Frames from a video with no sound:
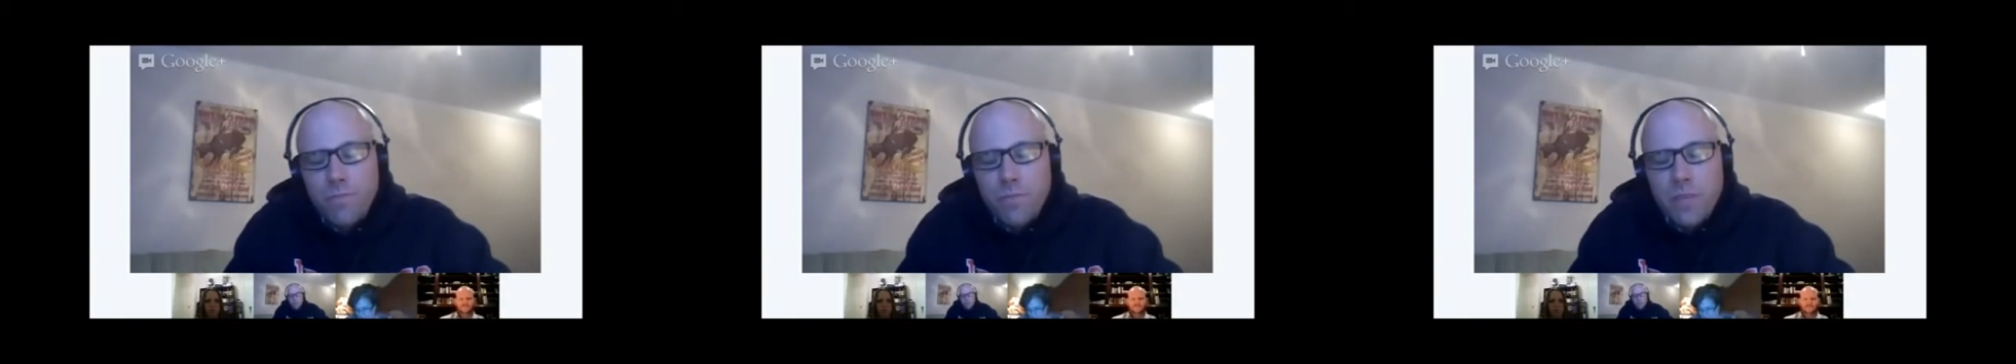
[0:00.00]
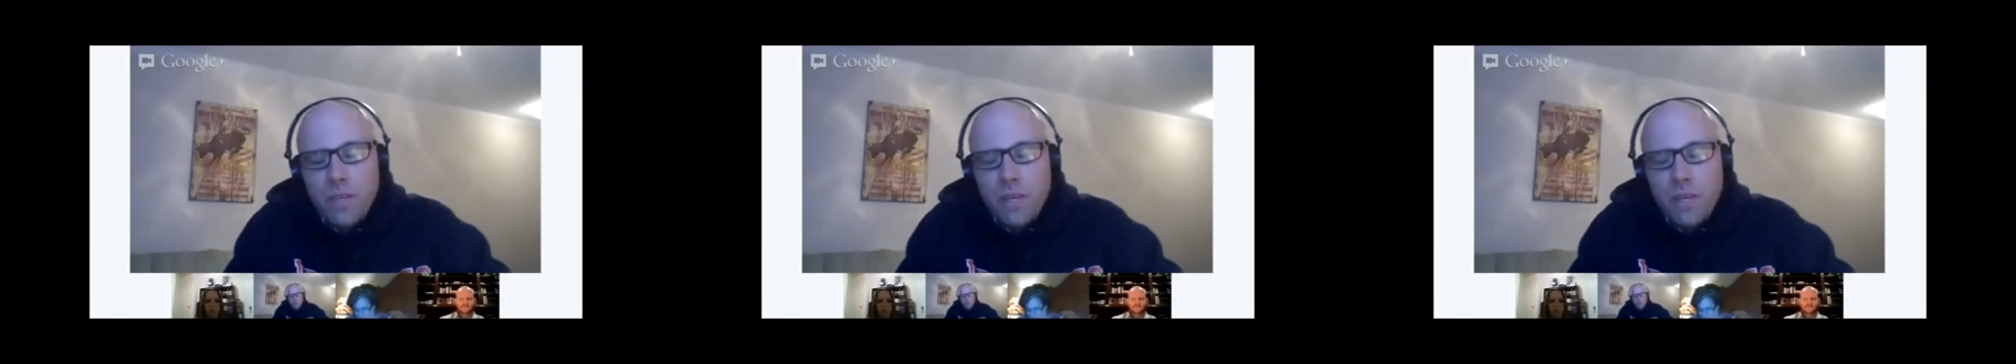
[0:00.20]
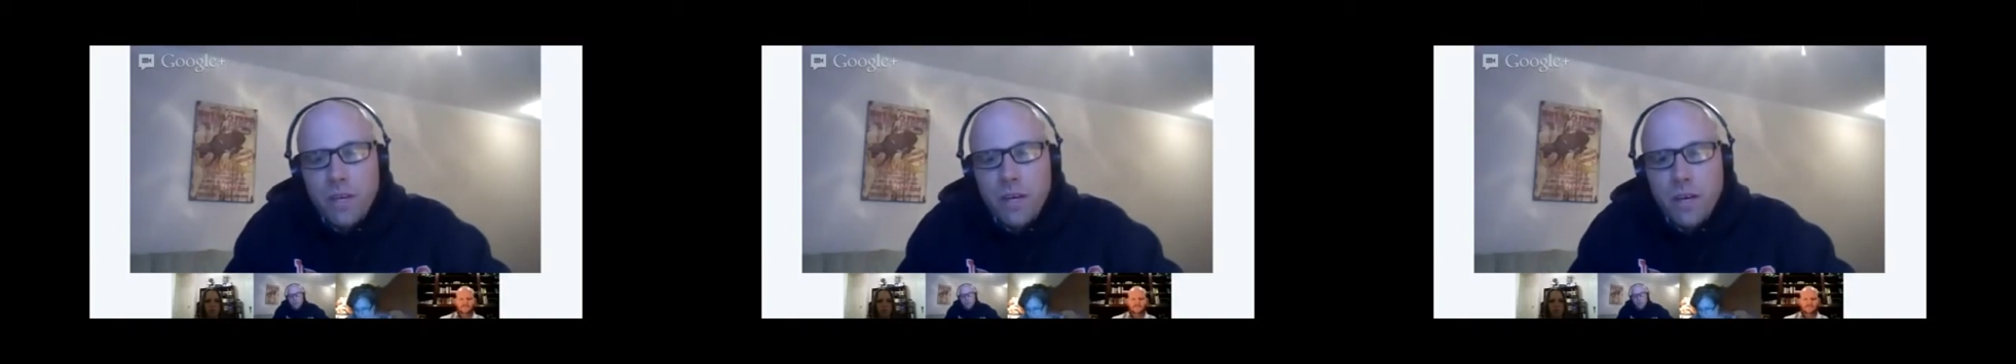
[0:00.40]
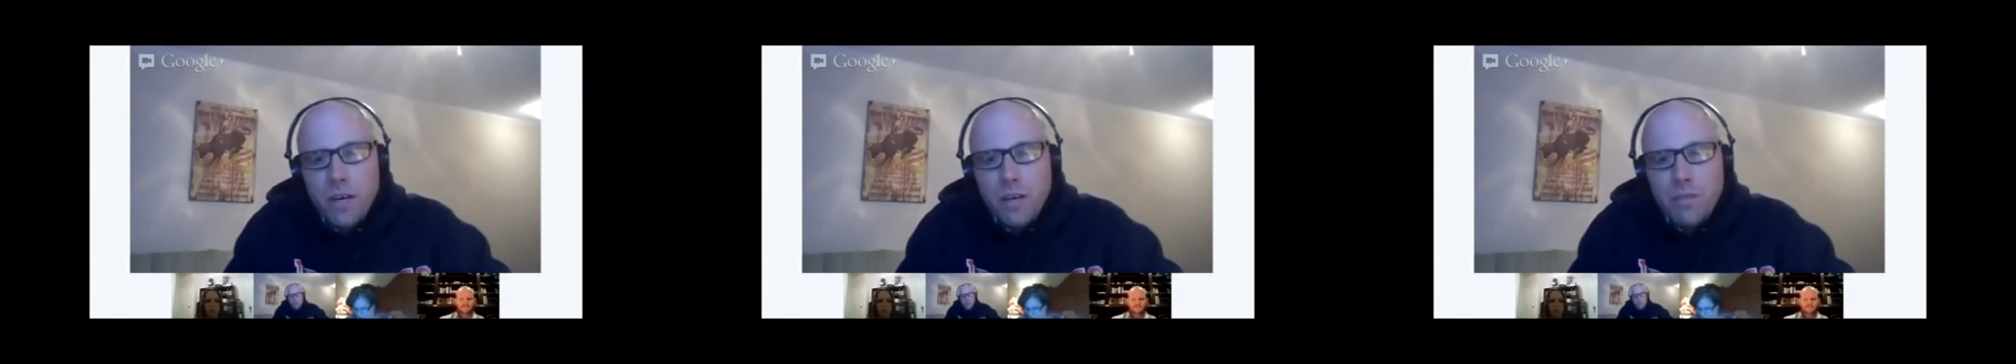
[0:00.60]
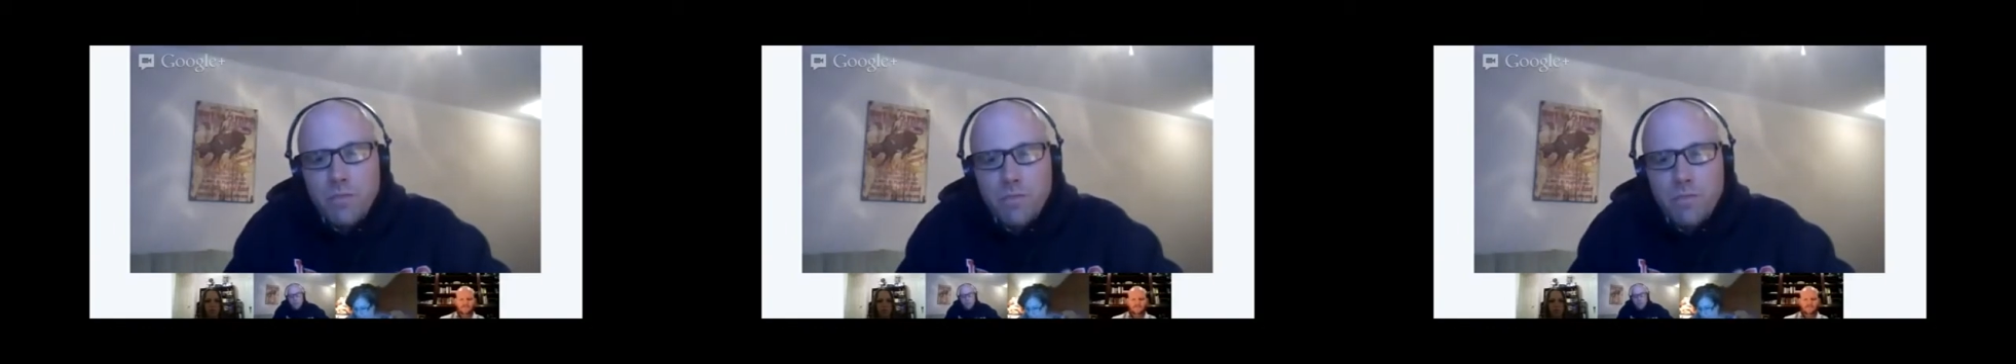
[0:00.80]

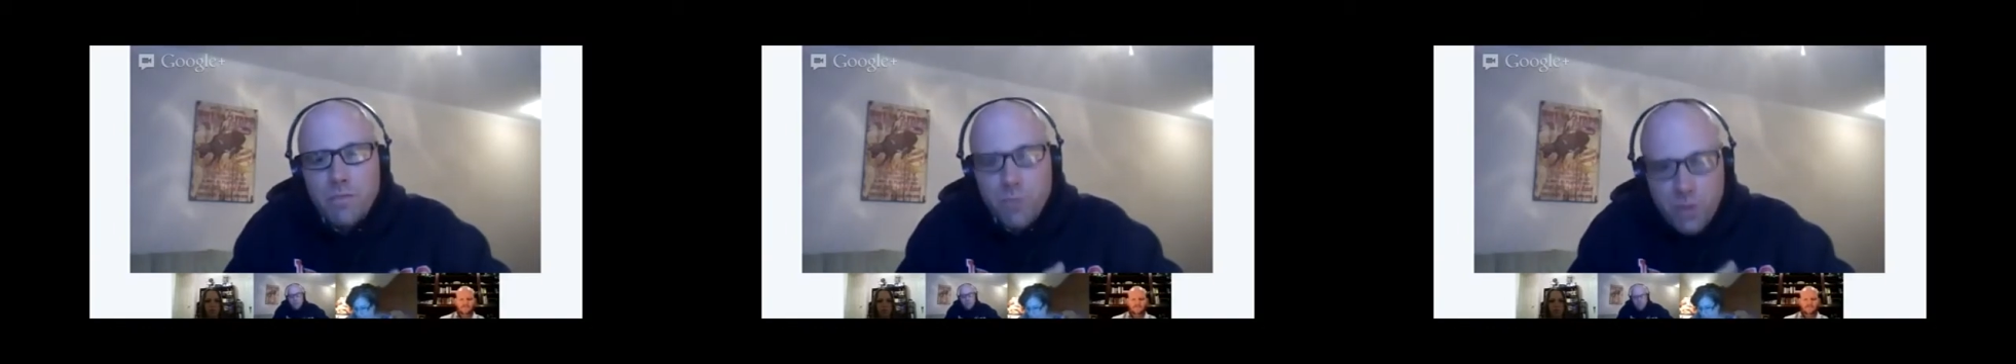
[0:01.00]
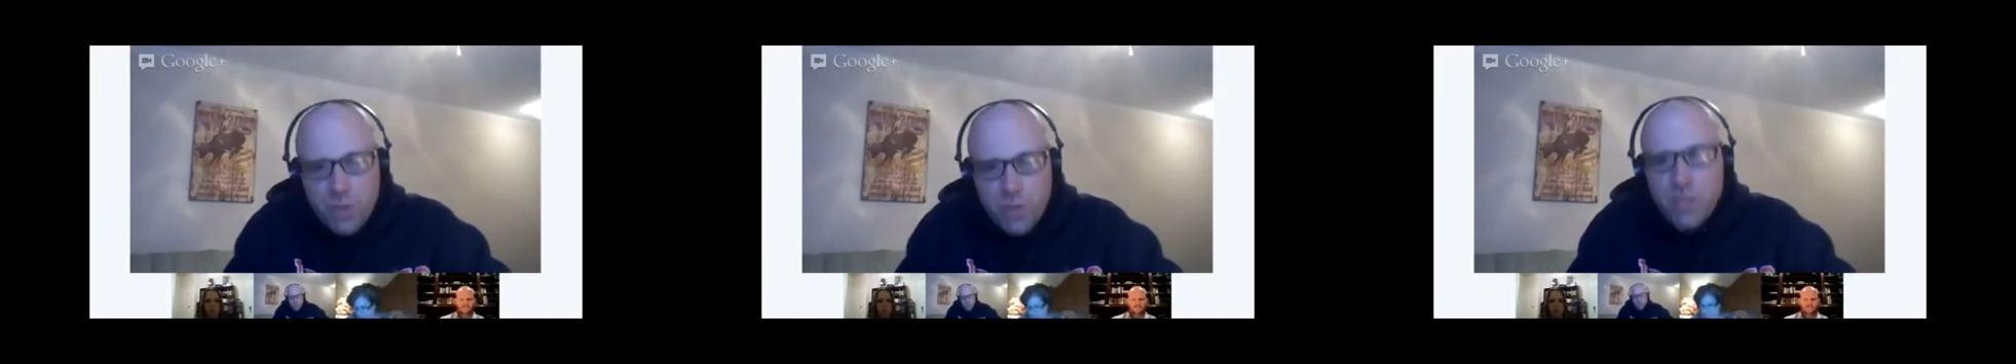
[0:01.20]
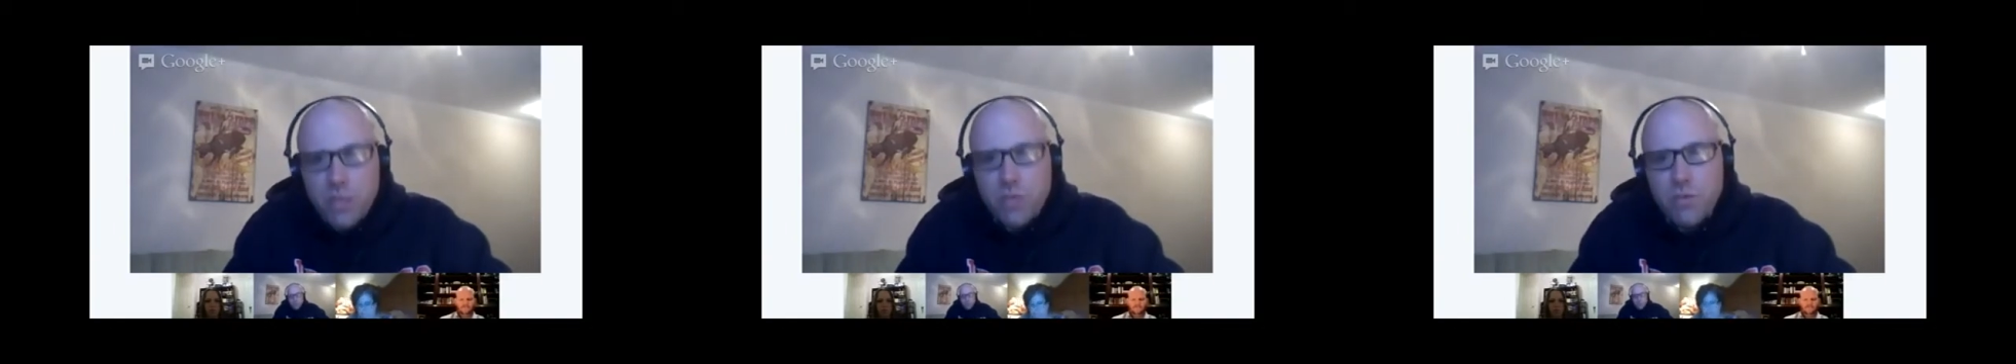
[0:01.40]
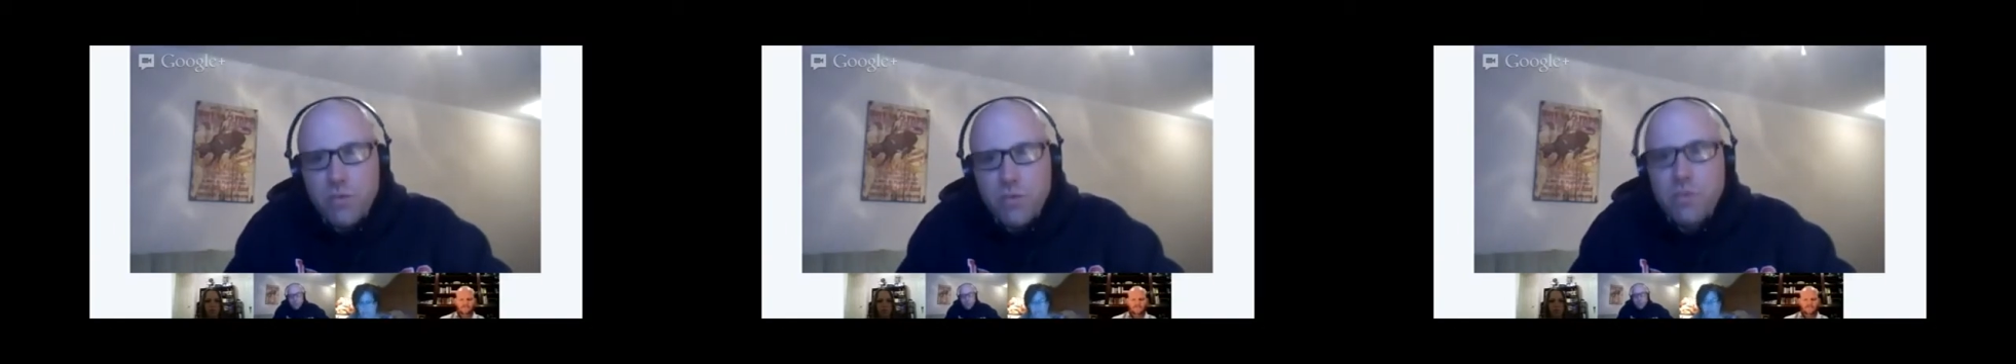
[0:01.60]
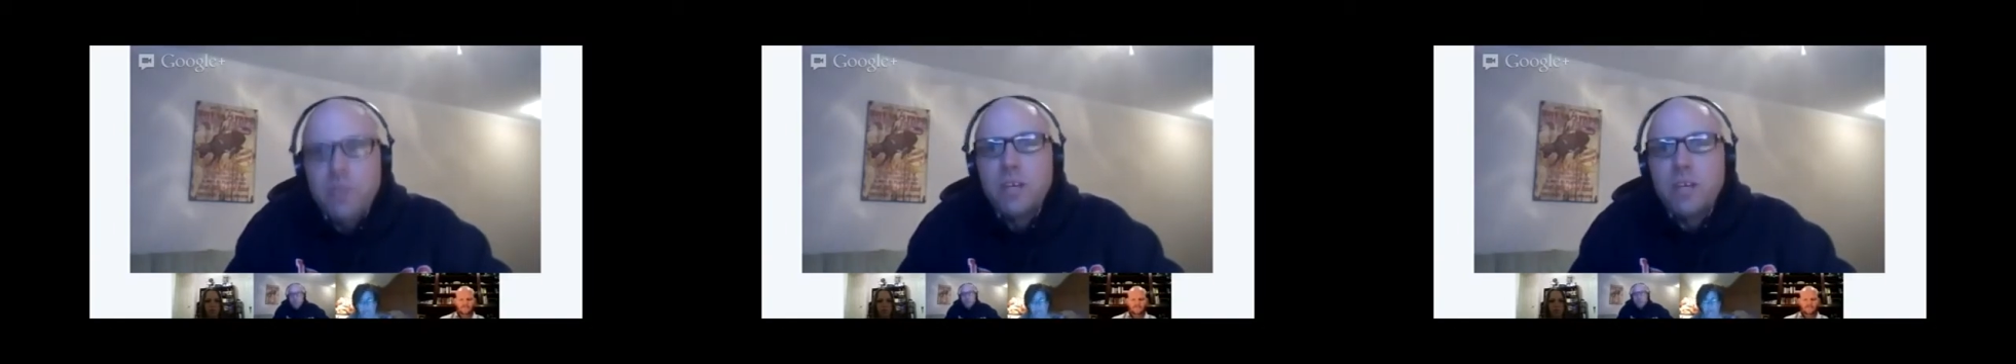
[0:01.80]
the
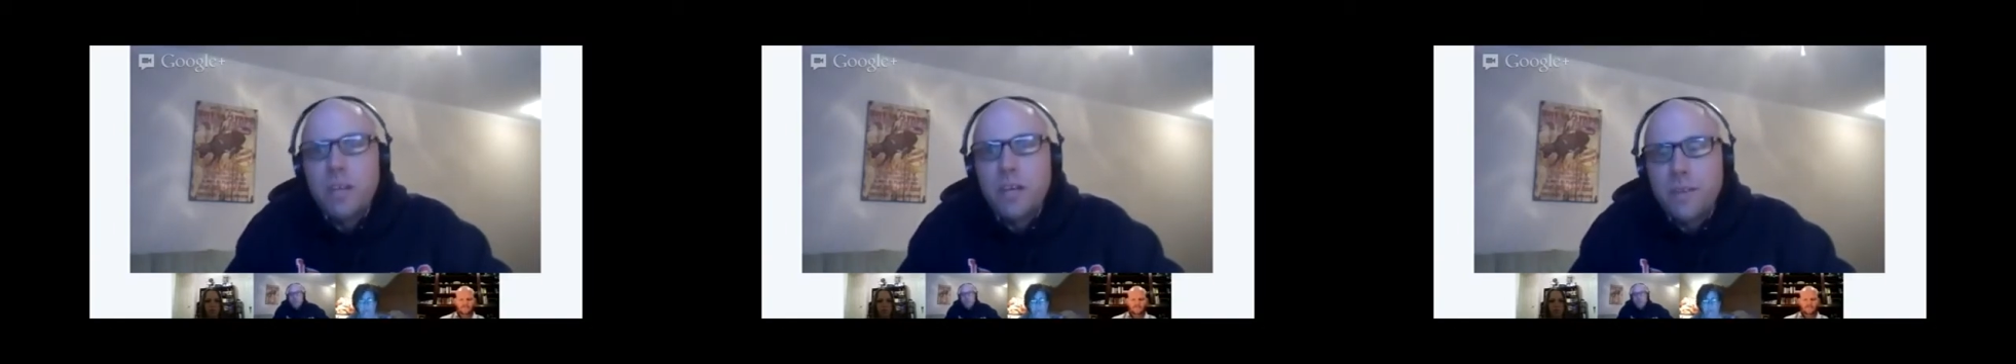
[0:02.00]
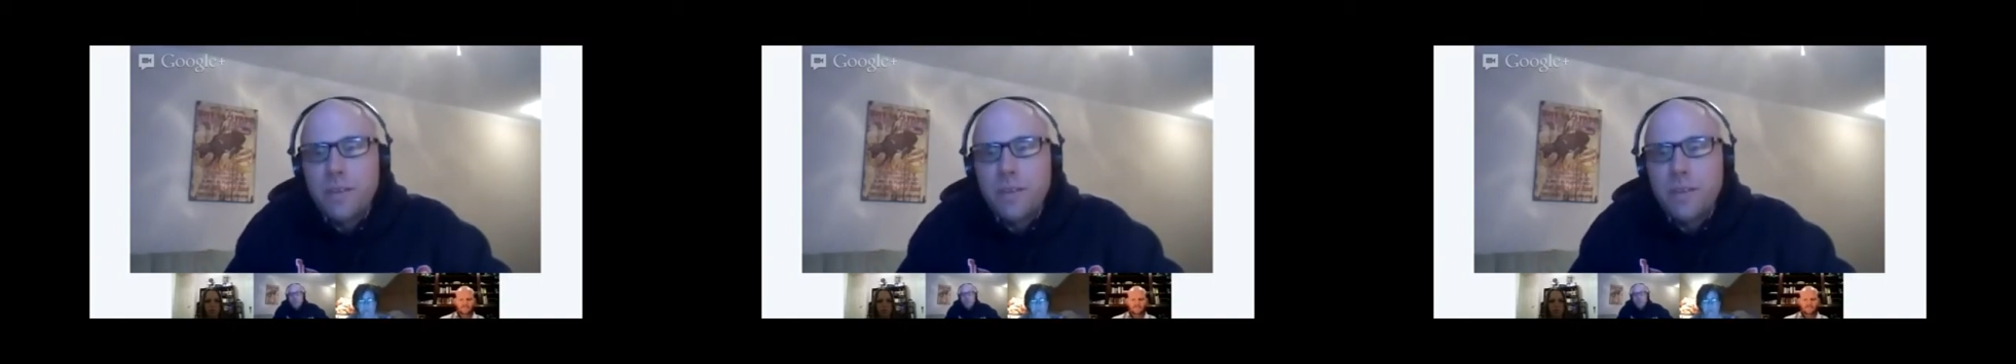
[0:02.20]
procedures in,